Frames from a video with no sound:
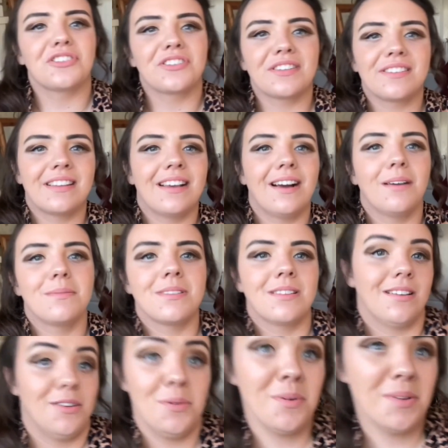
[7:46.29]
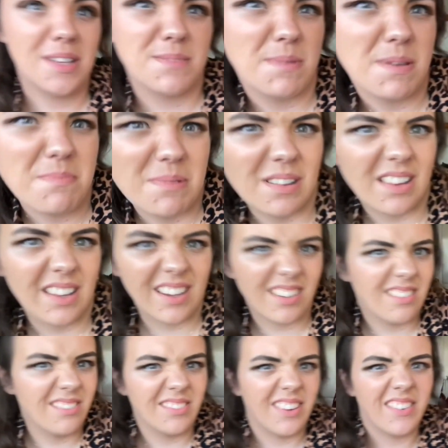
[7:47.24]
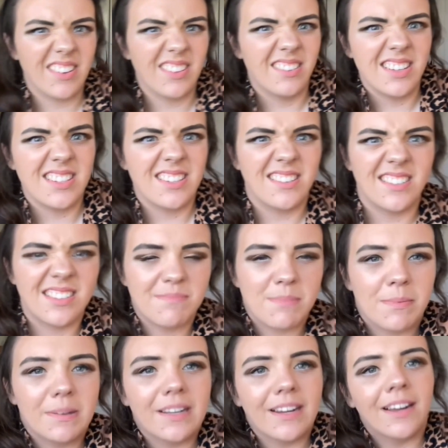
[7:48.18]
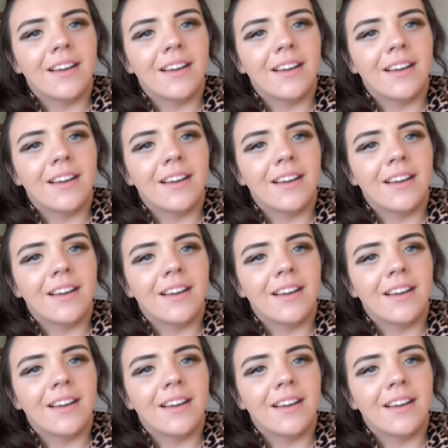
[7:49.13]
Like, I was like, who are these people? Like, I've got no idea who these people are.